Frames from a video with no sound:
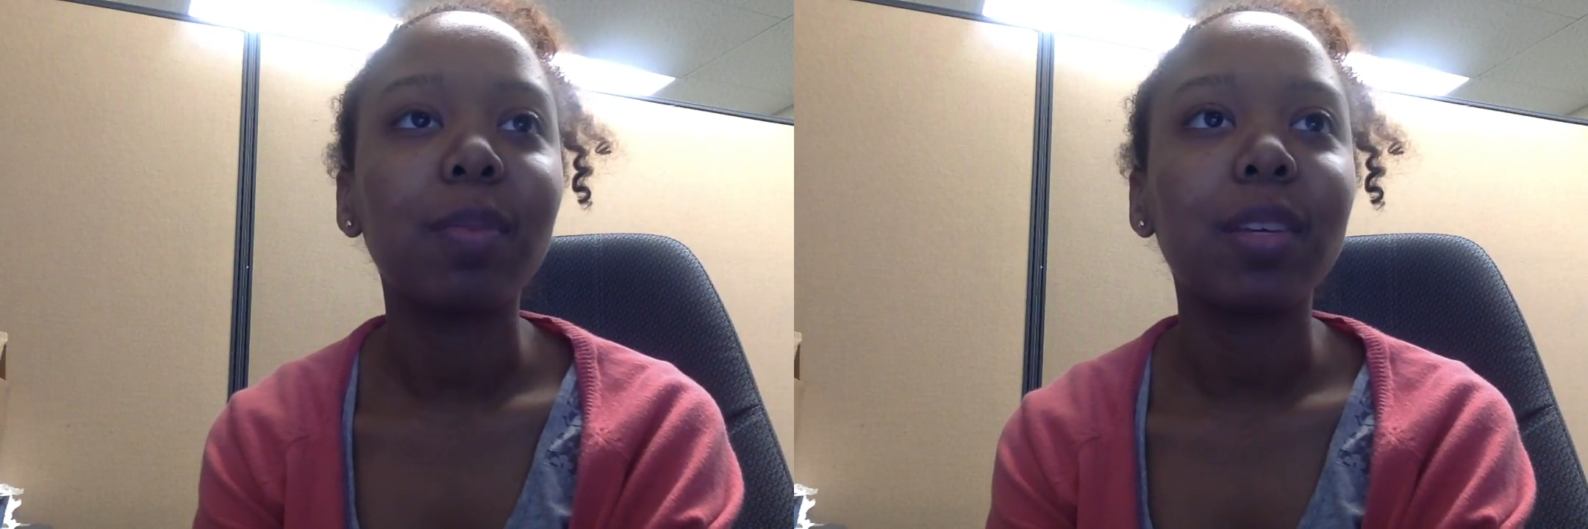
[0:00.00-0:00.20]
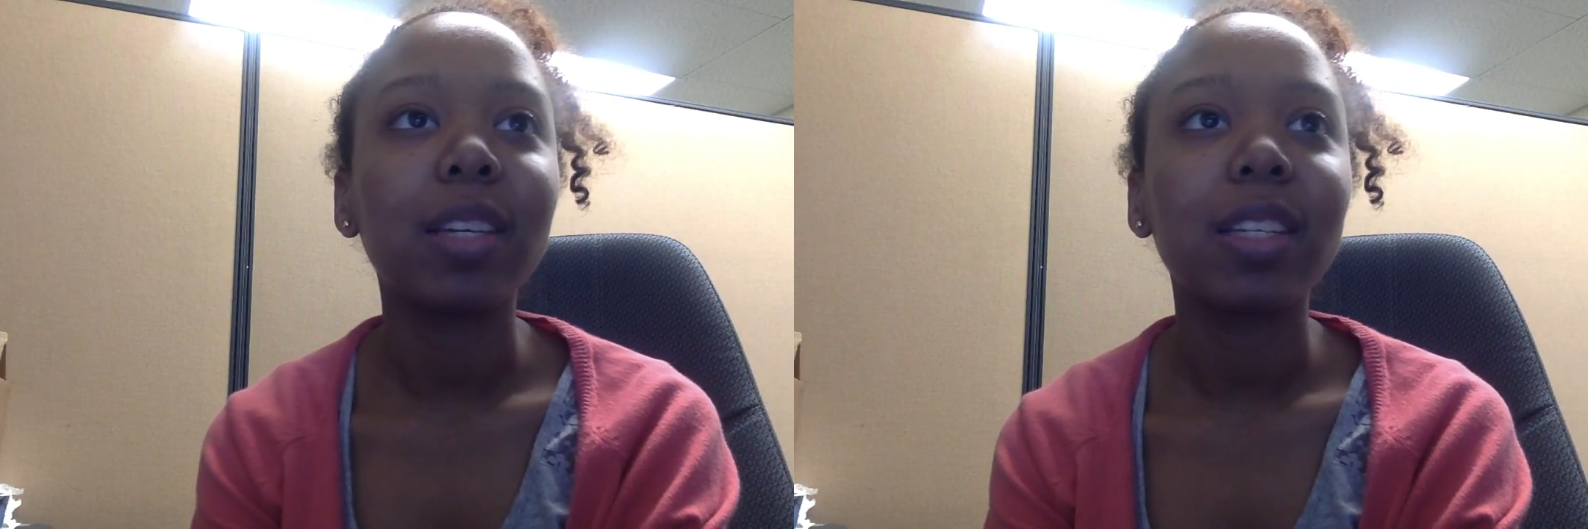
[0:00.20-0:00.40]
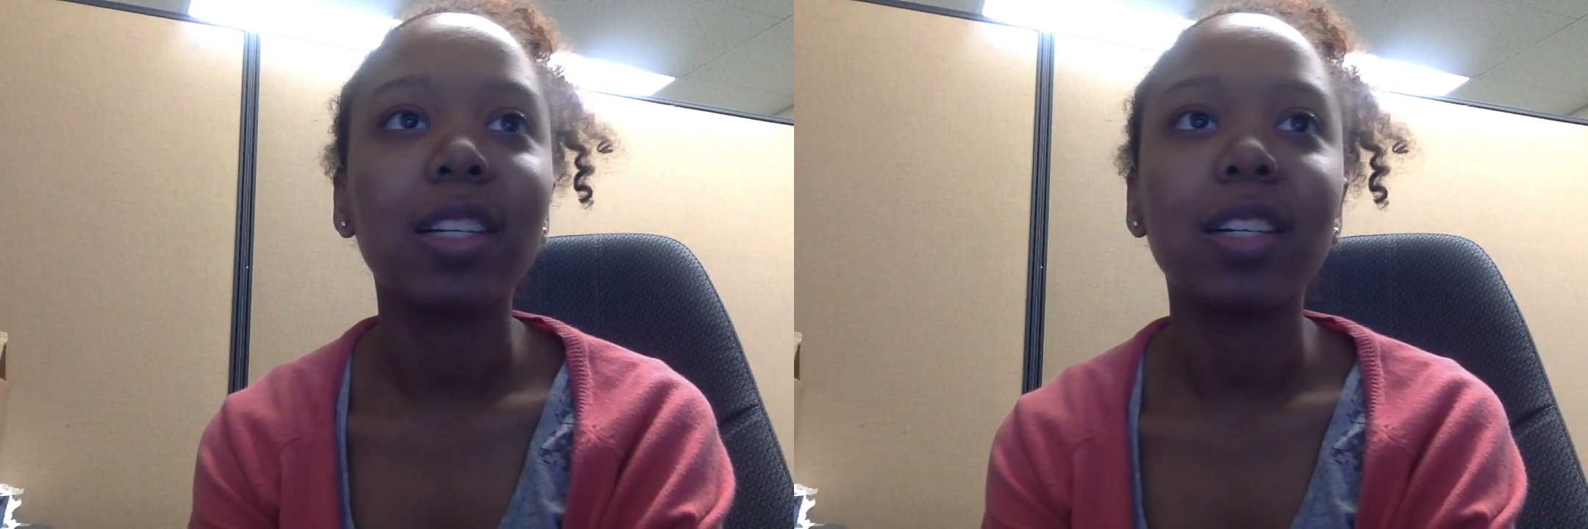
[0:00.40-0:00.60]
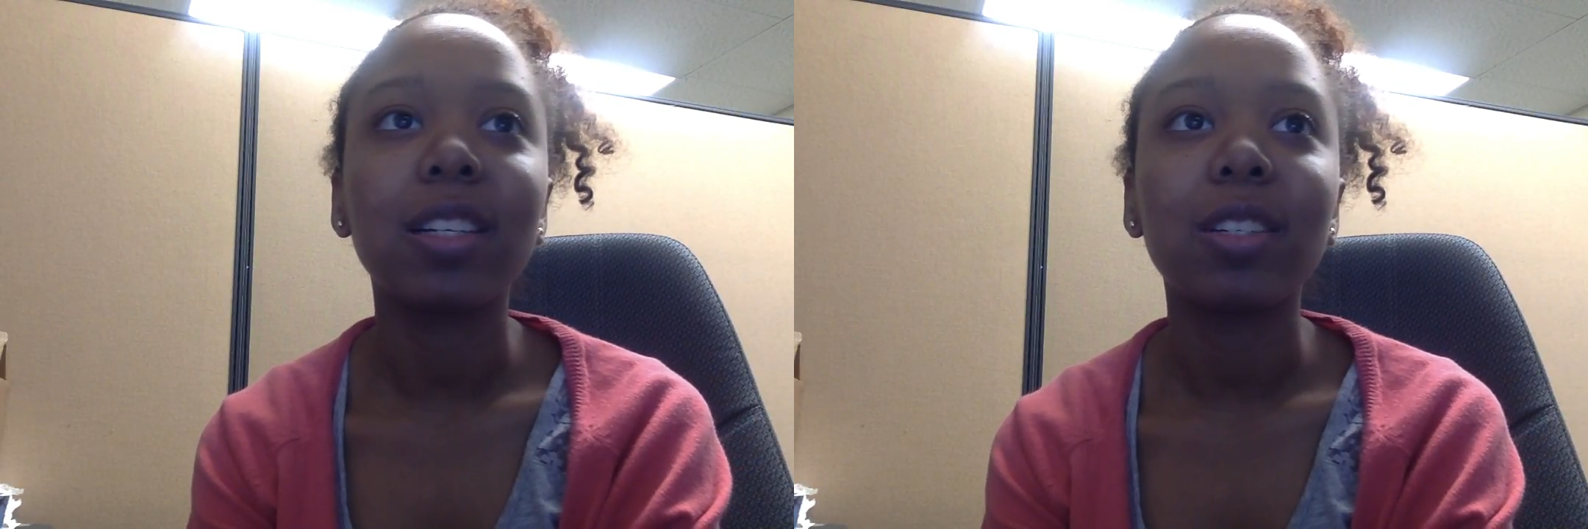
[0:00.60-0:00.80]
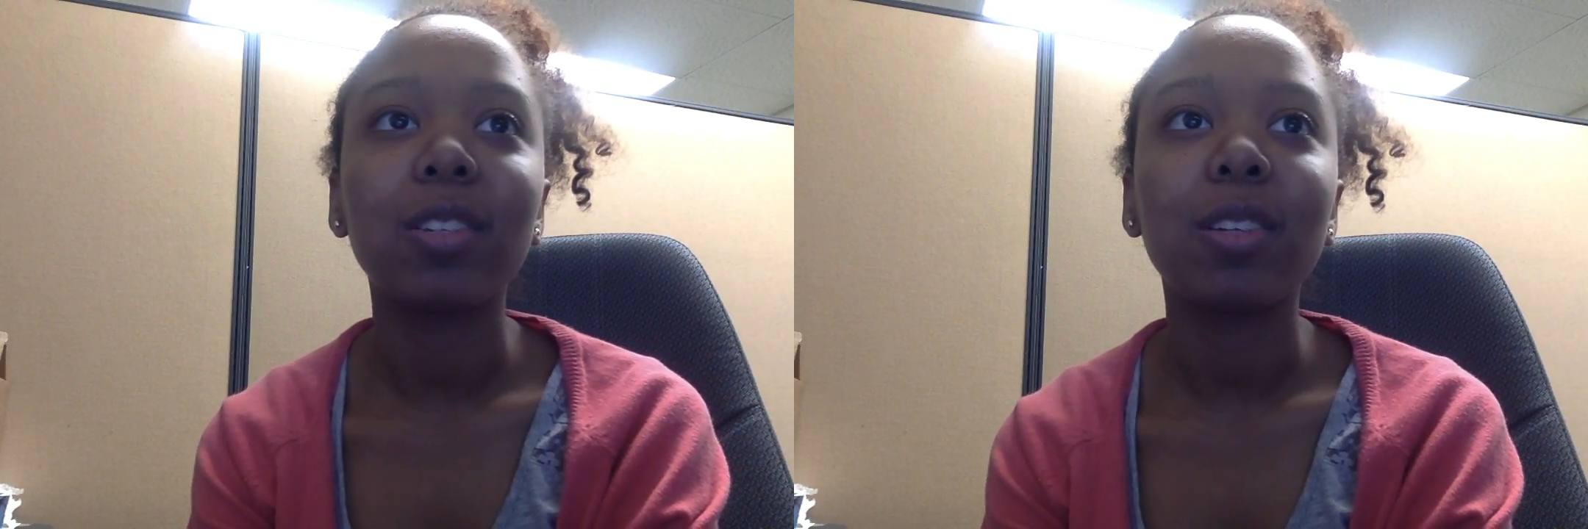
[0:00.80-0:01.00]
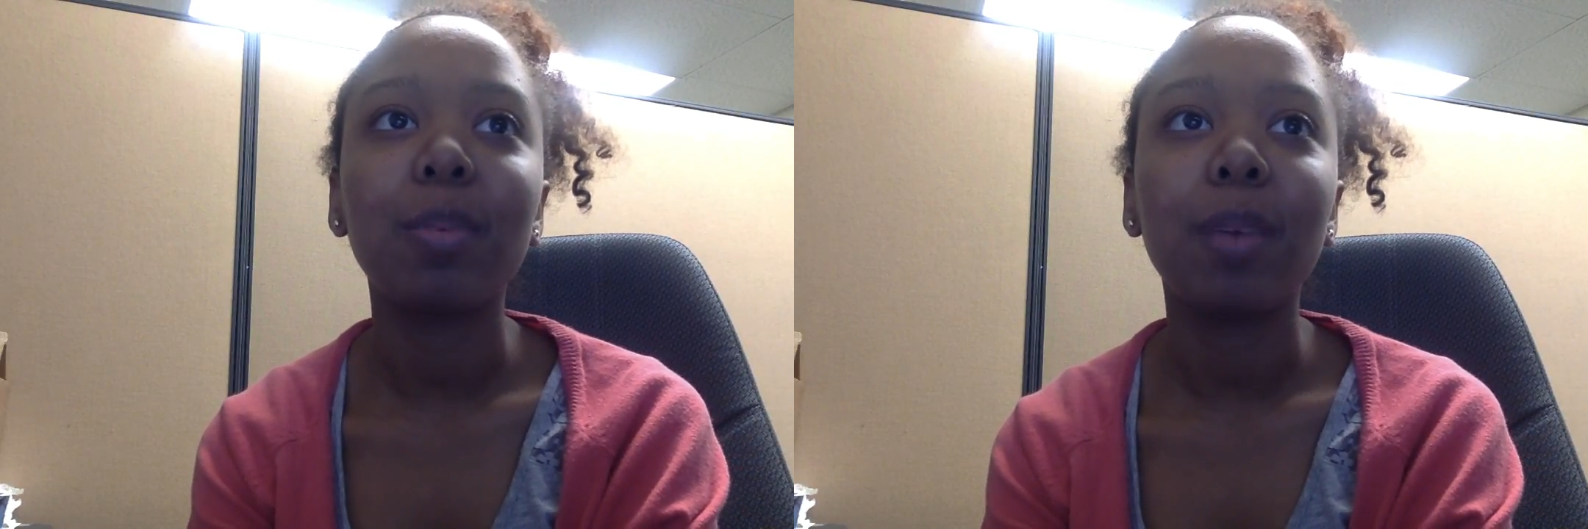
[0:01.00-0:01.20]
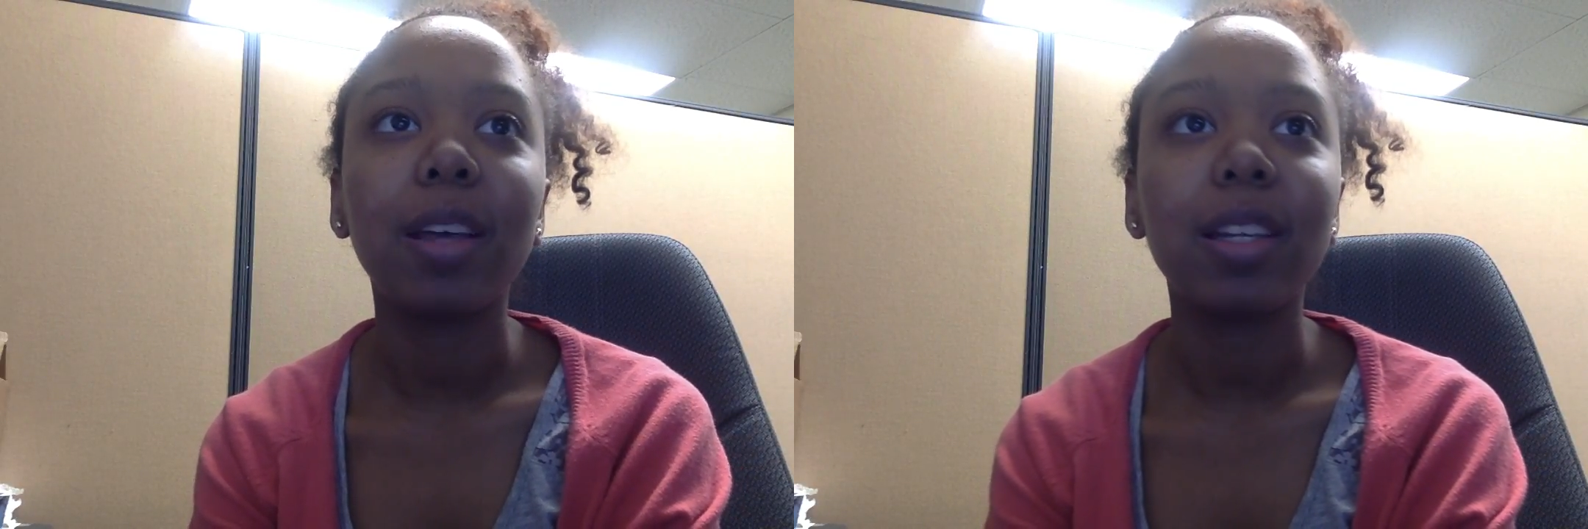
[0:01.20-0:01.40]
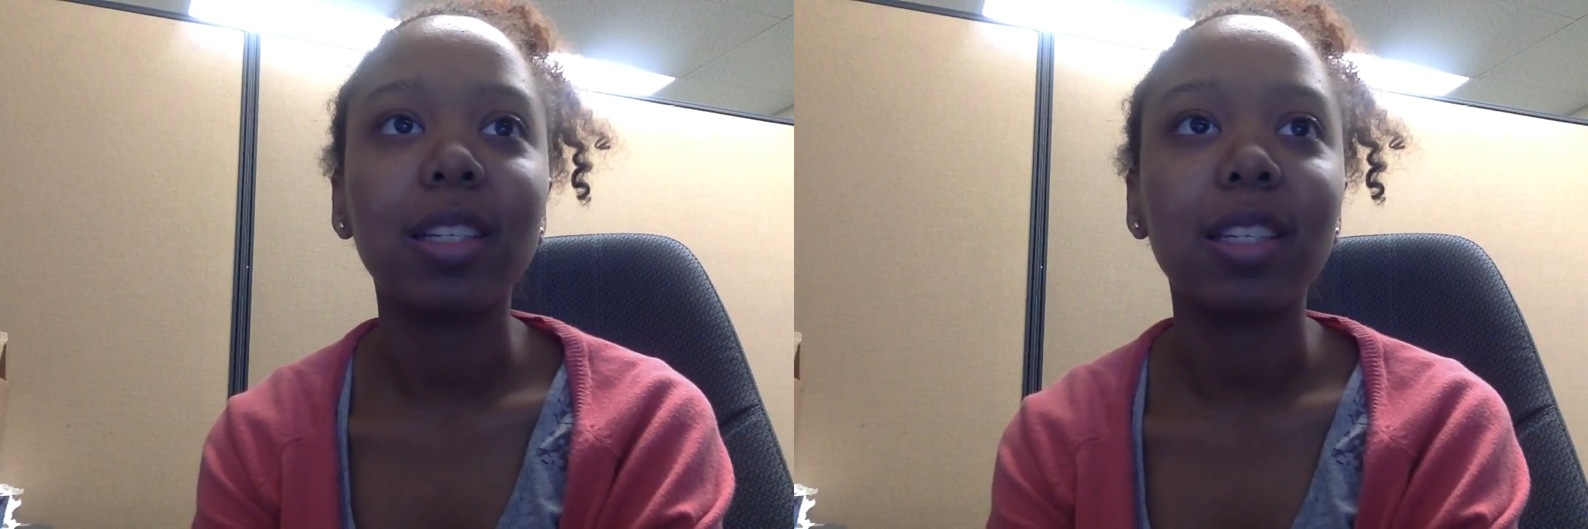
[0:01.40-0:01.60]
because their initial
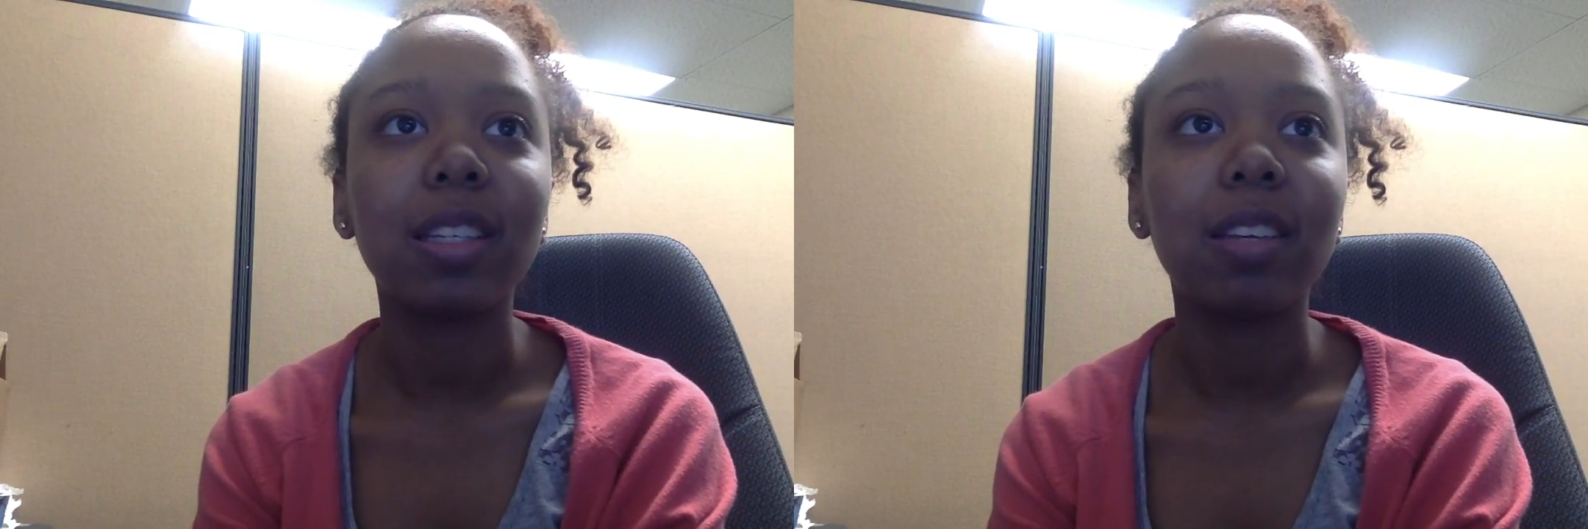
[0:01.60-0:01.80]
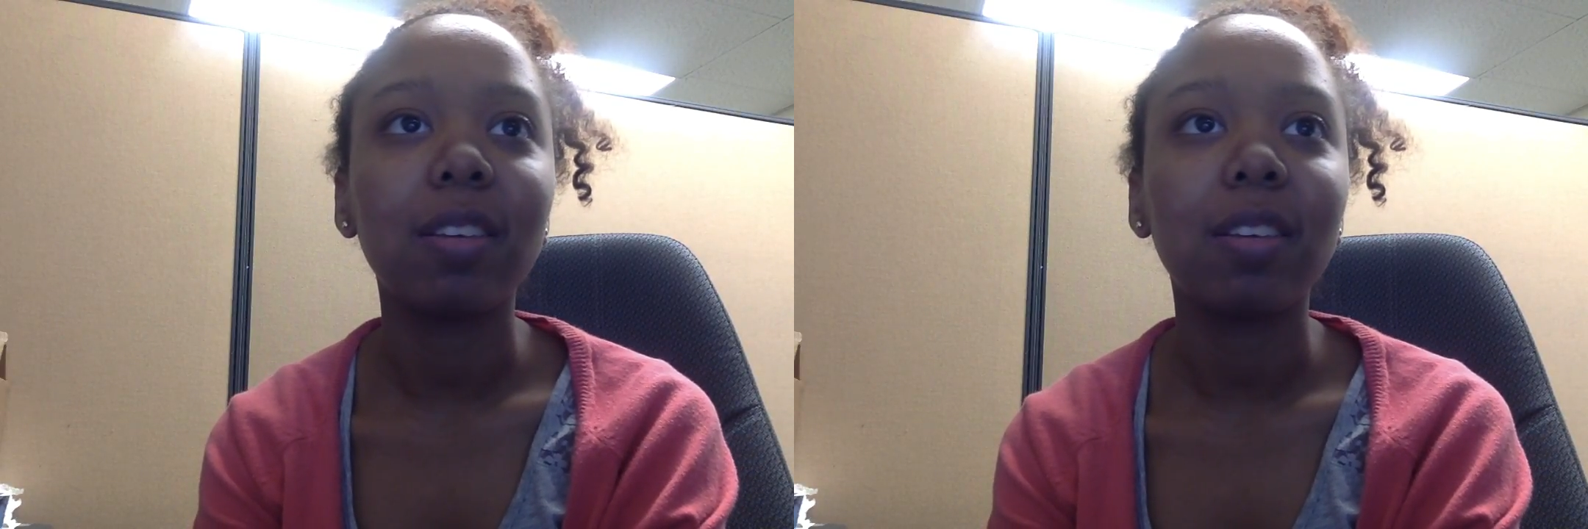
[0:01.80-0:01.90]
impact is in the